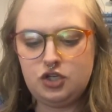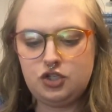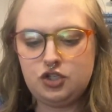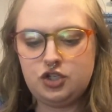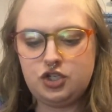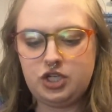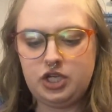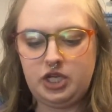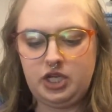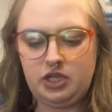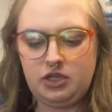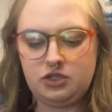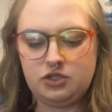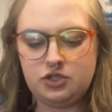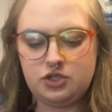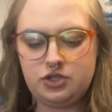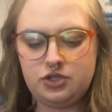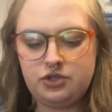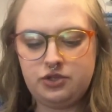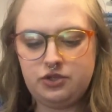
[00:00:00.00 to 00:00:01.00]
chain
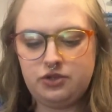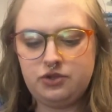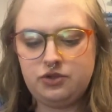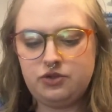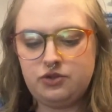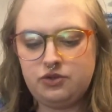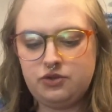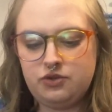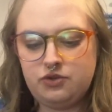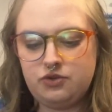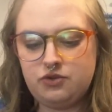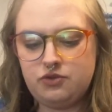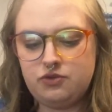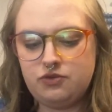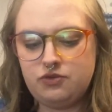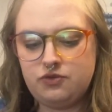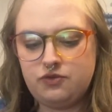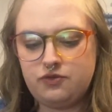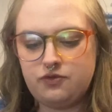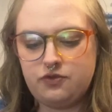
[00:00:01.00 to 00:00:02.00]
2
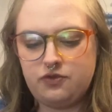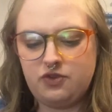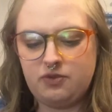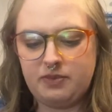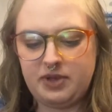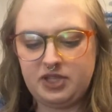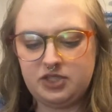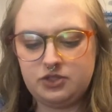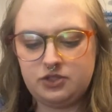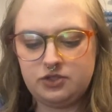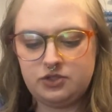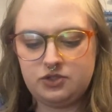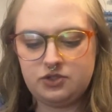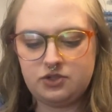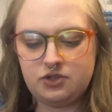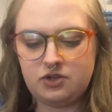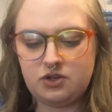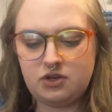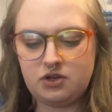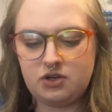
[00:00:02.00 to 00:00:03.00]
for my
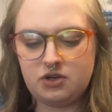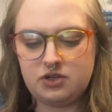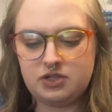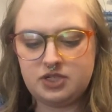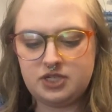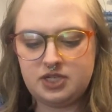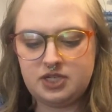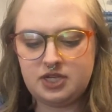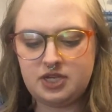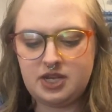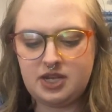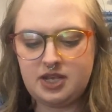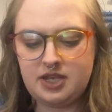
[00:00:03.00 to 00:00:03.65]
start.